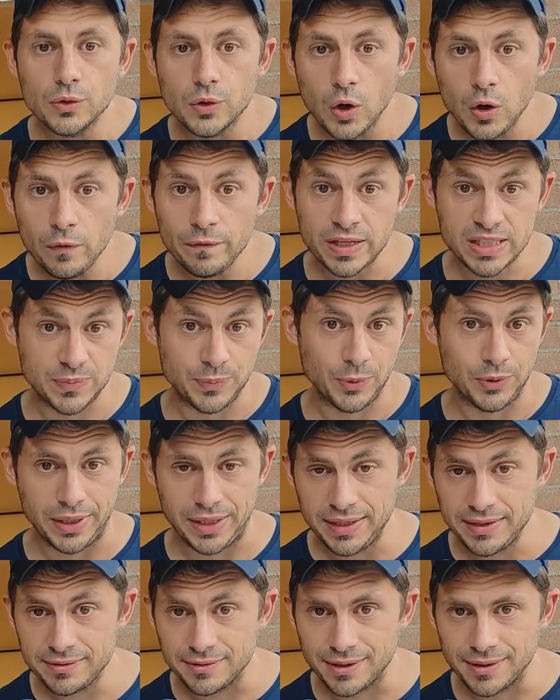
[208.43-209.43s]
convex
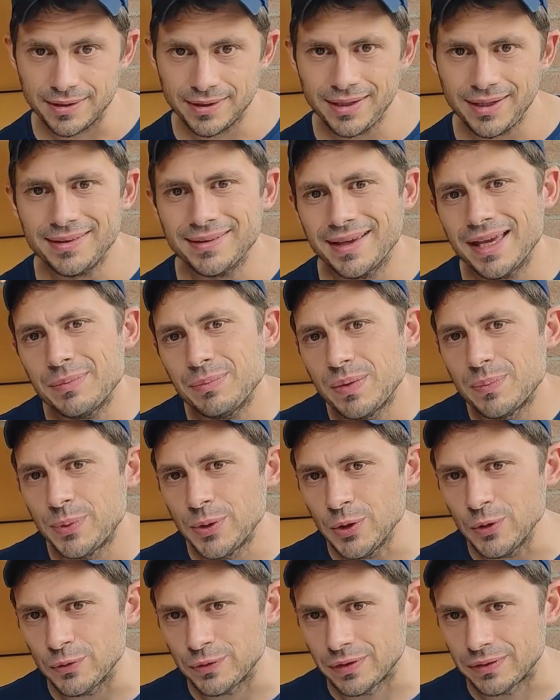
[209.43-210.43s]
polyhedra, it can be
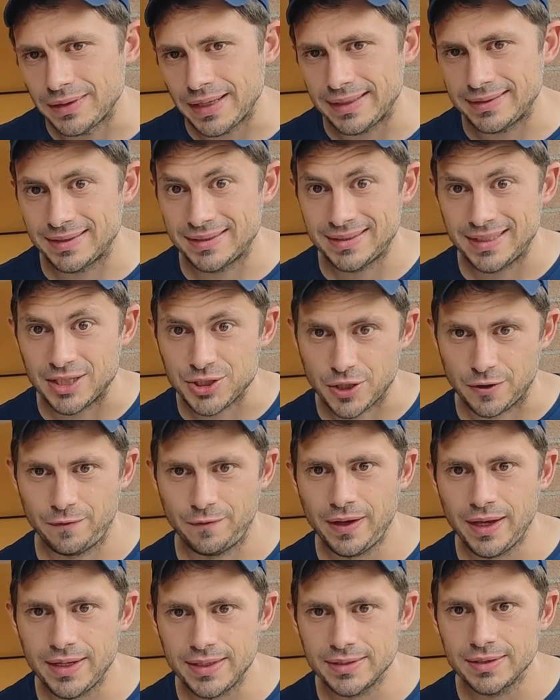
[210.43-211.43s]
proved that such a
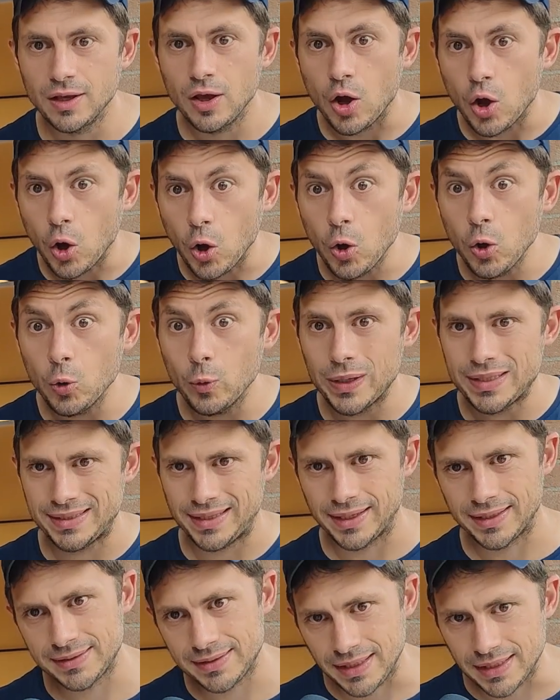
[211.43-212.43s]
face always
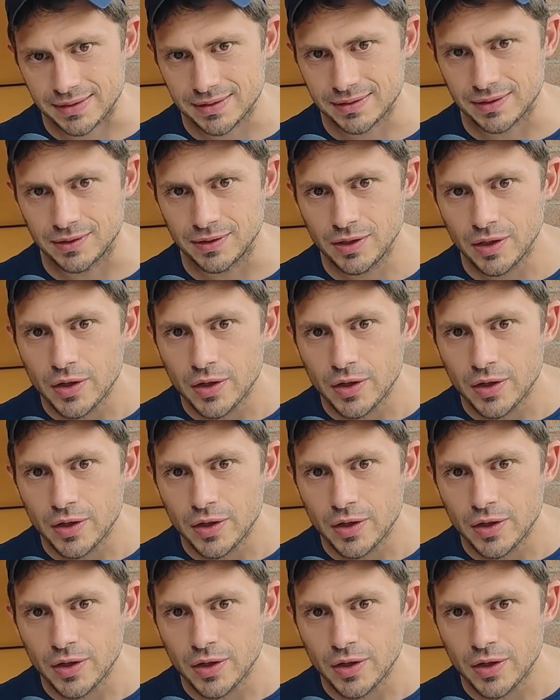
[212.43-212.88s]
exists,